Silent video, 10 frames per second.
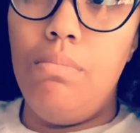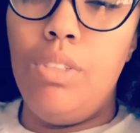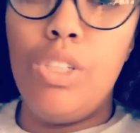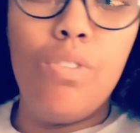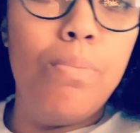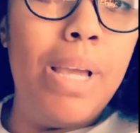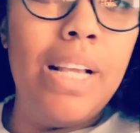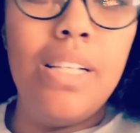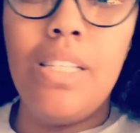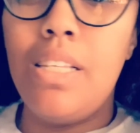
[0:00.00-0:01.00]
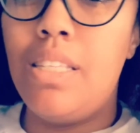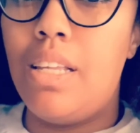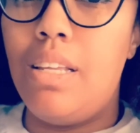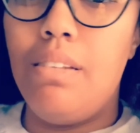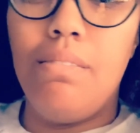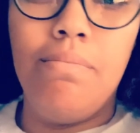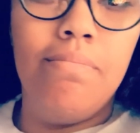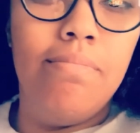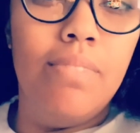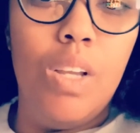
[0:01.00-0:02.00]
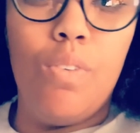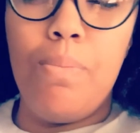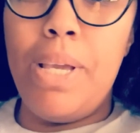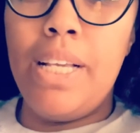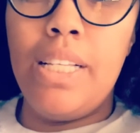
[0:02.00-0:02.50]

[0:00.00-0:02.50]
Just remain consistent. Remain